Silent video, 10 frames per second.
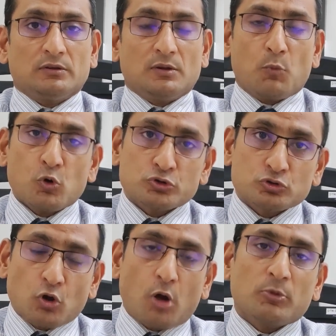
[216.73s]
The
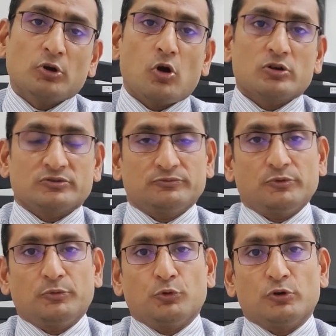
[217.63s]
most common cause
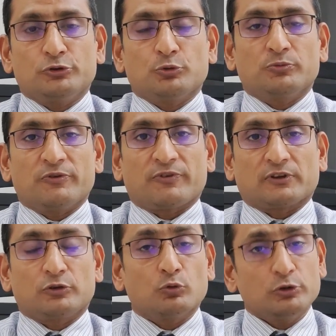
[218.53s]
of the neural tube
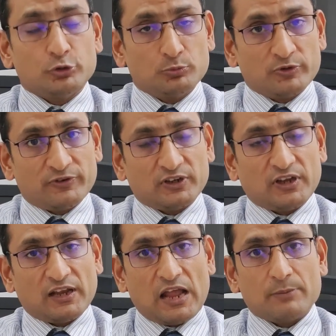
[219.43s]
defect. Neural tube defect
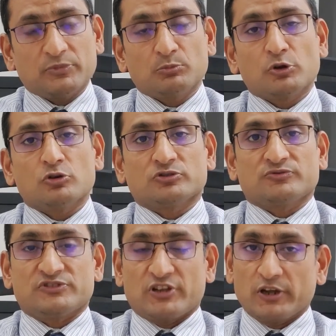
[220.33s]
can happen because
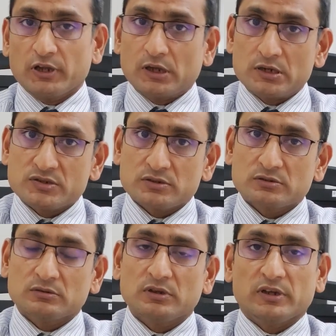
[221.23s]
of the genetic
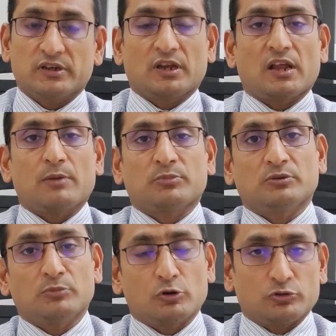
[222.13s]
reason, it can
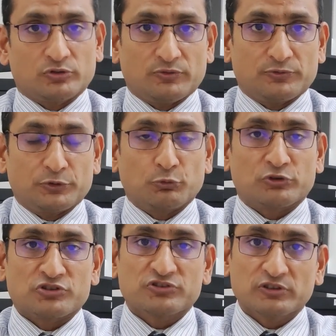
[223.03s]
happen because of
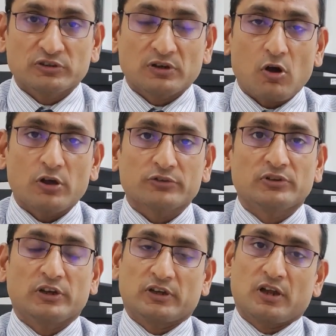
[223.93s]
nutritional
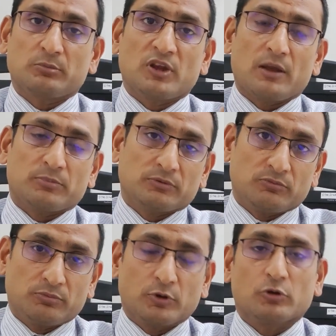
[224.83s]
cause, it can be
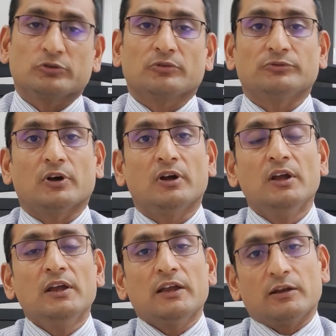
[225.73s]
happen because of the
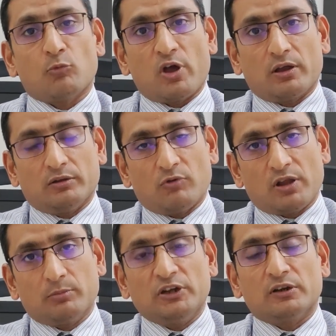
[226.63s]

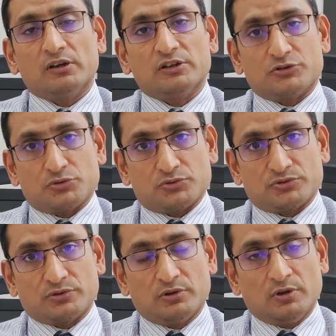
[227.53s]
environmental issues.
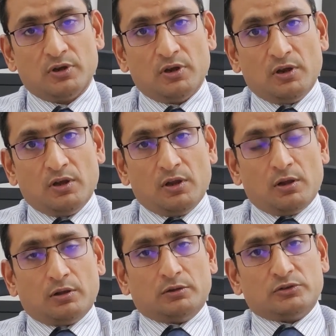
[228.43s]

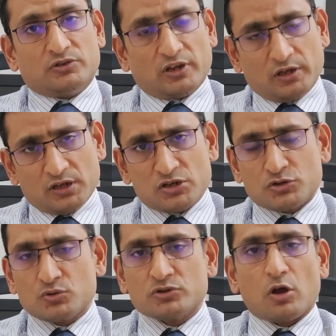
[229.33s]
Genetic
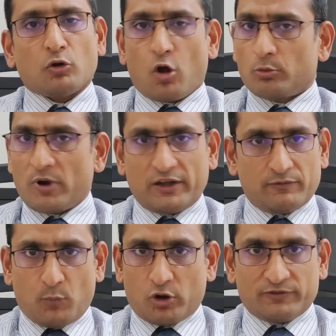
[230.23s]
issues are
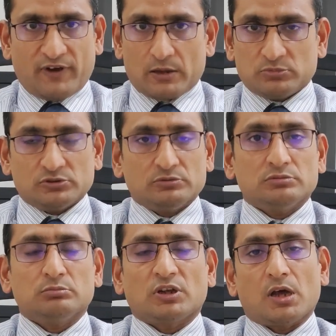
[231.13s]
non-modifiable,
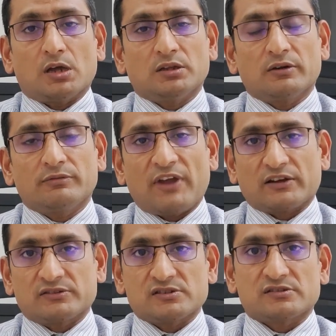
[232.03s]
but other
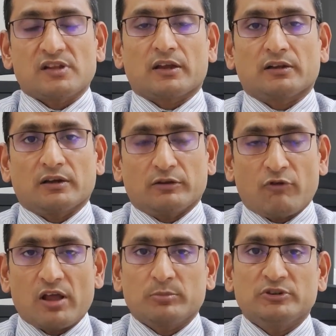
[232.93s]
factors like
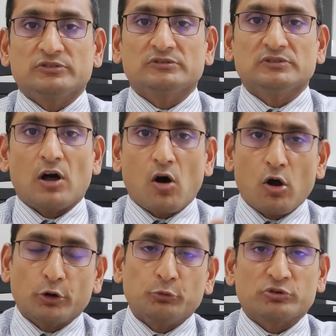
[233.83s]
environmental
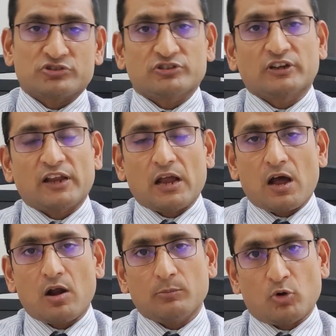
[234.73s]
or nutritional
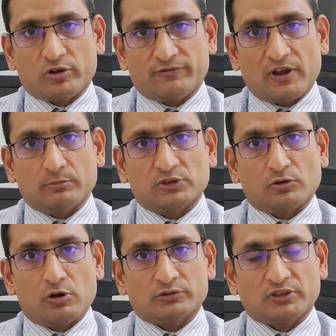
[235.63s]
are modifiable
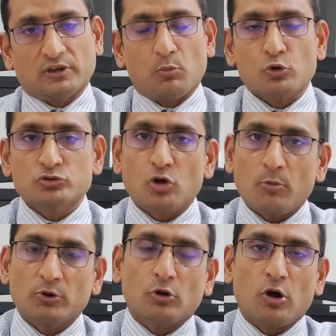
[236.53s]
cause. And the most
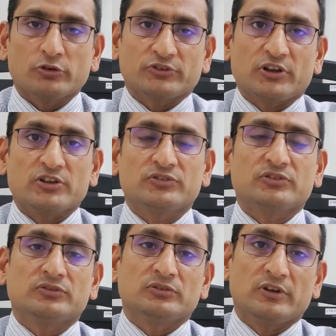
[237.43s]
common cause
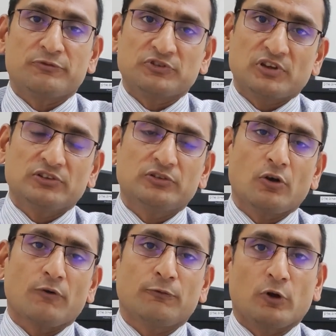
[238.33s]
is
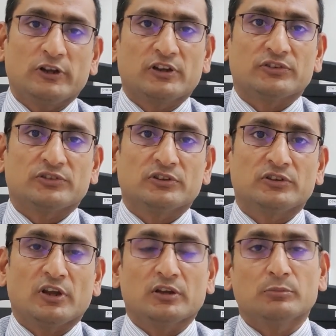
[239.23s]
deficiency of folic
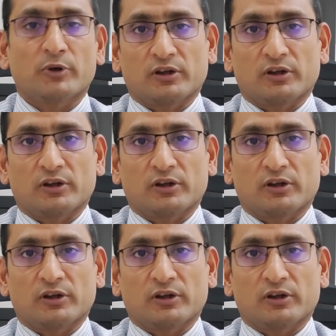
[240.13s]
acid in